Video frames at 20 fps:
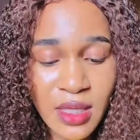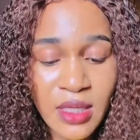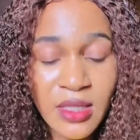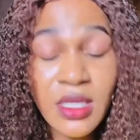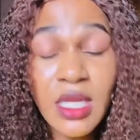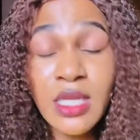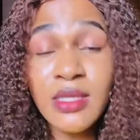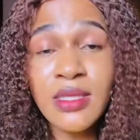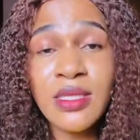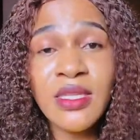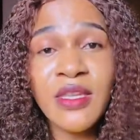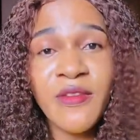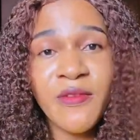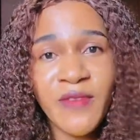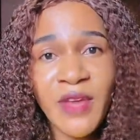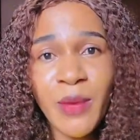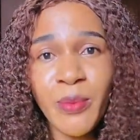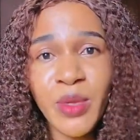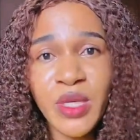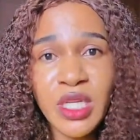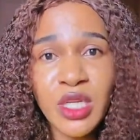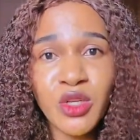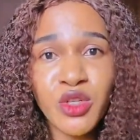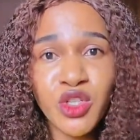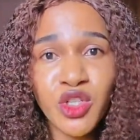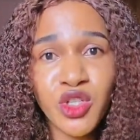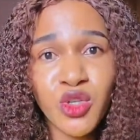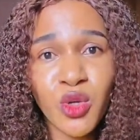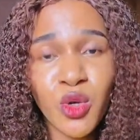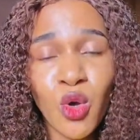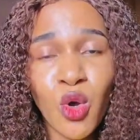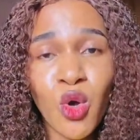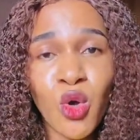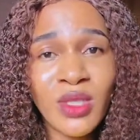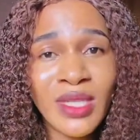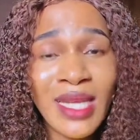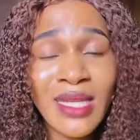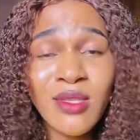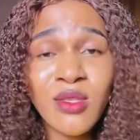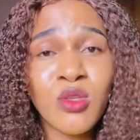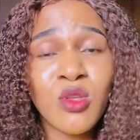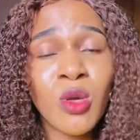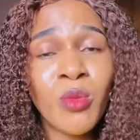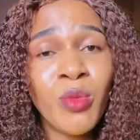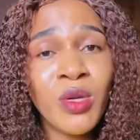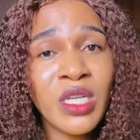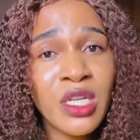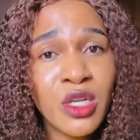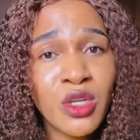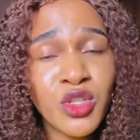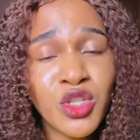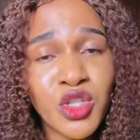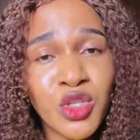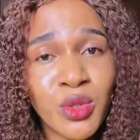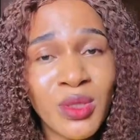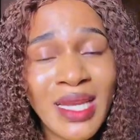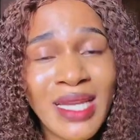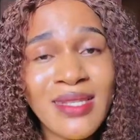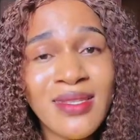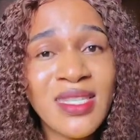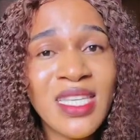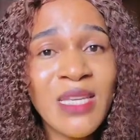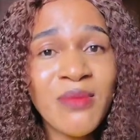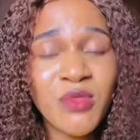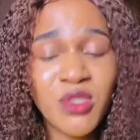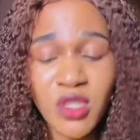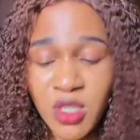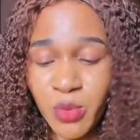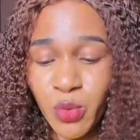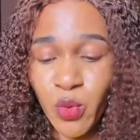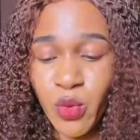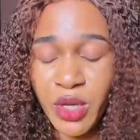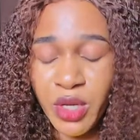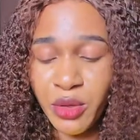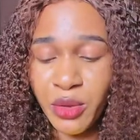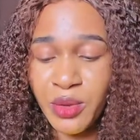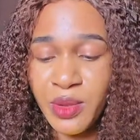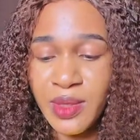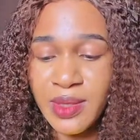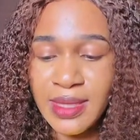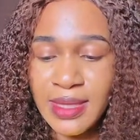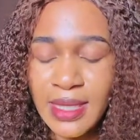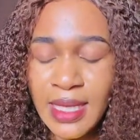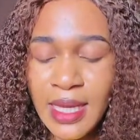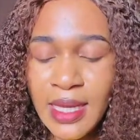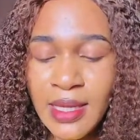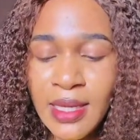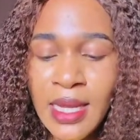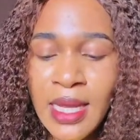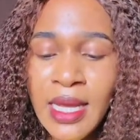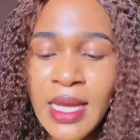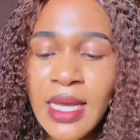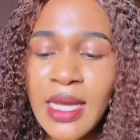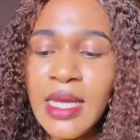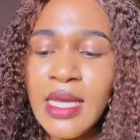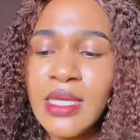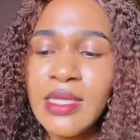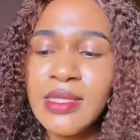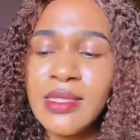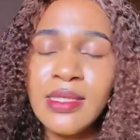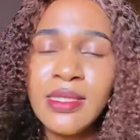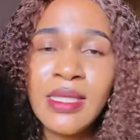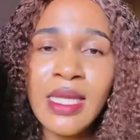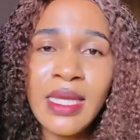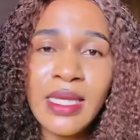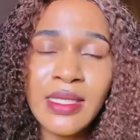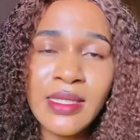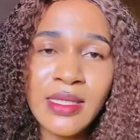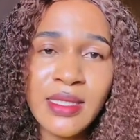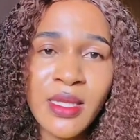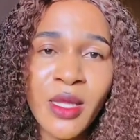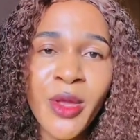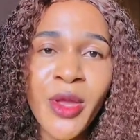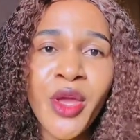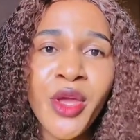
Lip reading: this Nivea body lotion, or that's your body lotion that seems not to be working on your skin, is this.